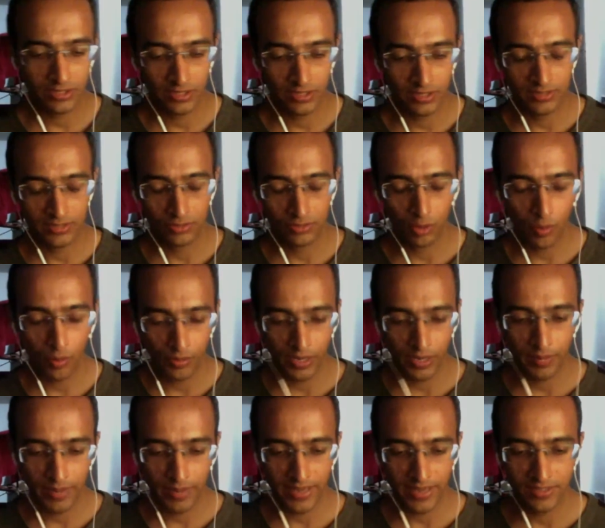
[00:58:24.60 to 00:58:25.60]
is
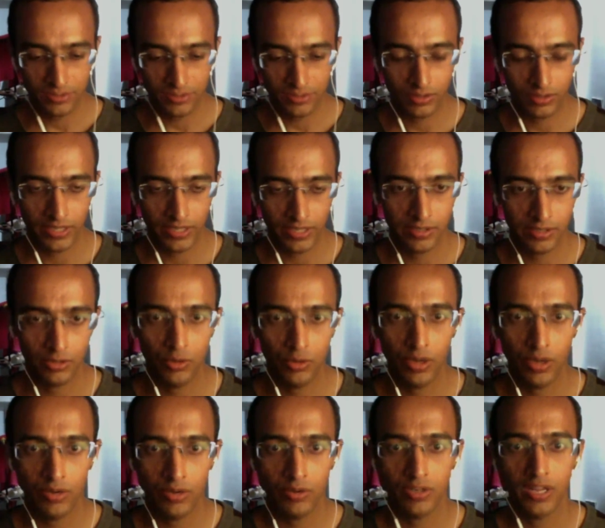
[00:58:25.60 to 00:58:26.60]
optimized so that you are
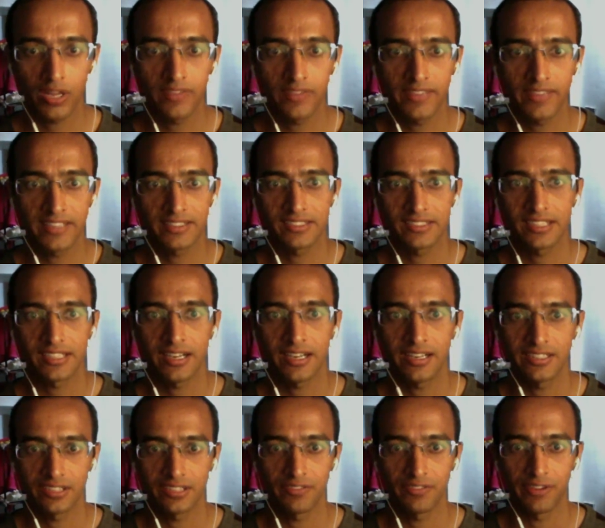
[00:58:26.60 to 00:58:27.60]
not unnecessarily
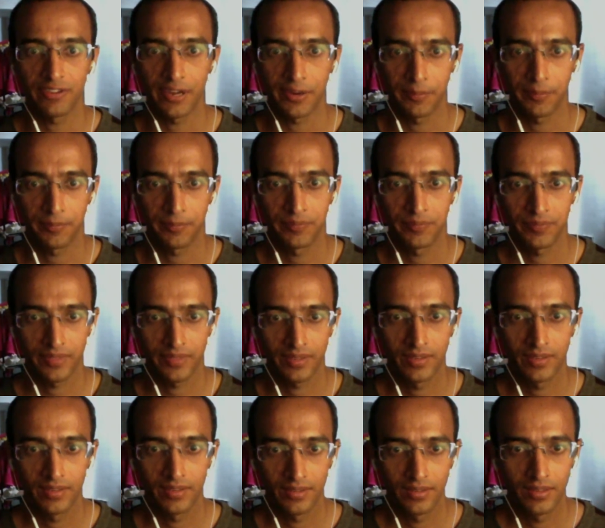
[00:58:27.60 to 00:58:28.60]
suffering.
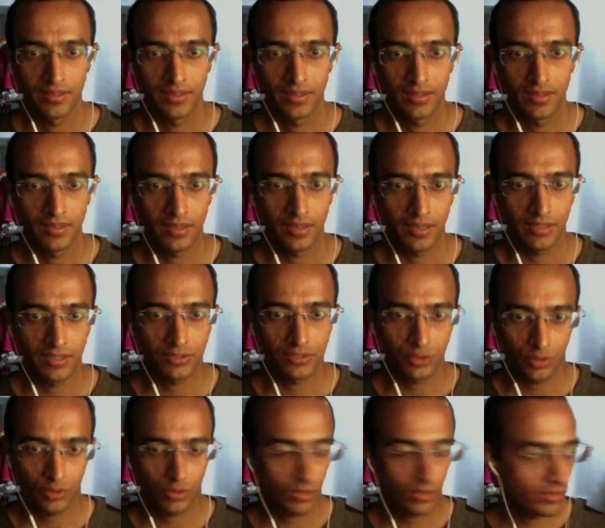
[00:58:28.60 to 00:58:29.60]

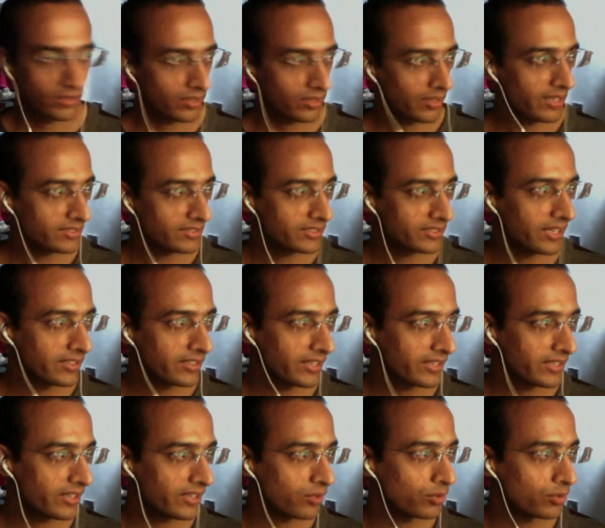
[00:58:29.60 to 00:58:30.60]
So let's get that
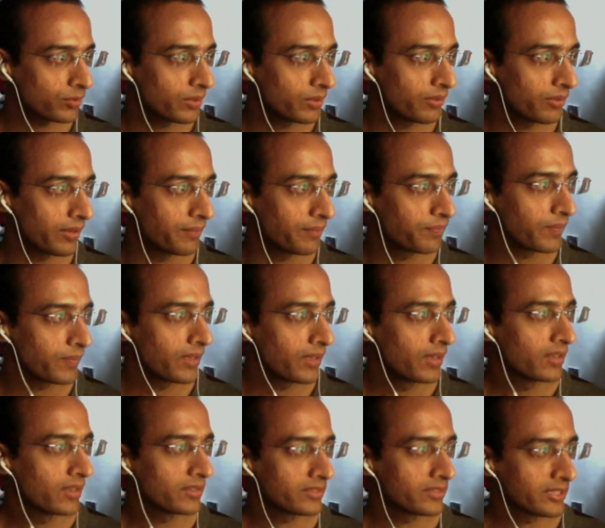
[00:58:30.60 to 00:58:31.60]
out of the way.
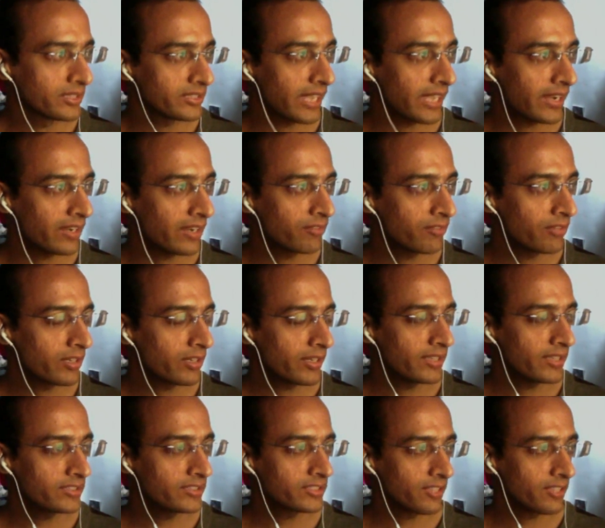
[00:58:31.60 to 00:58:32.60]
The second one
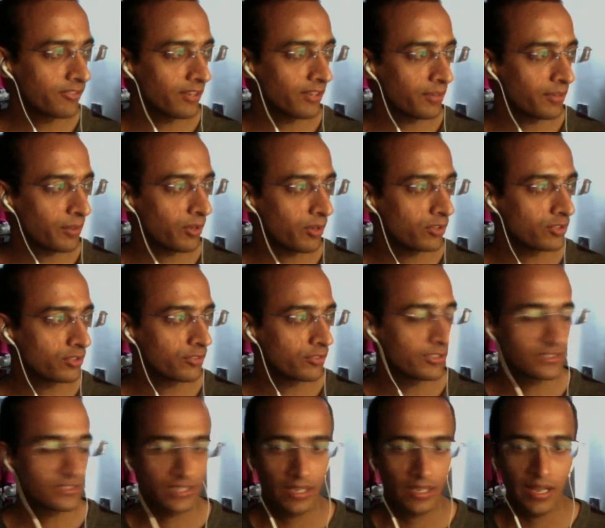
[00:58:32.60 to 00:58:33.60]
is suffering because of a
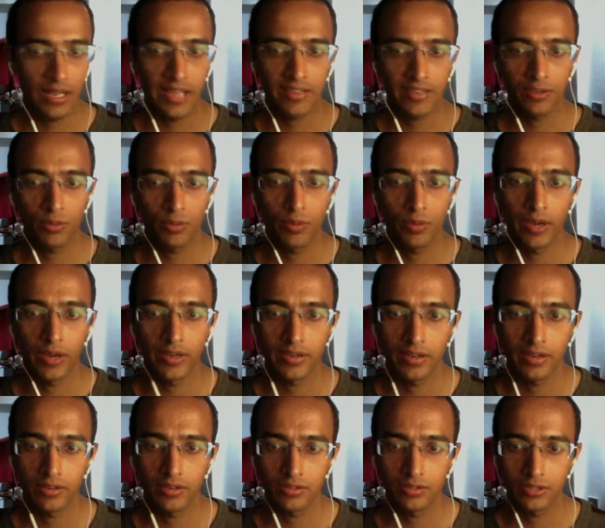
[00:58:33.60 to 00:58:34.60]
sin, like you pointed
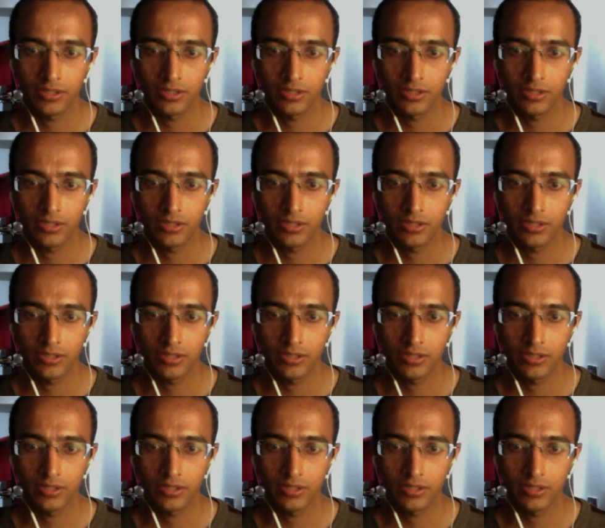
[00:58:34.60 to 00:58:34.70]
out.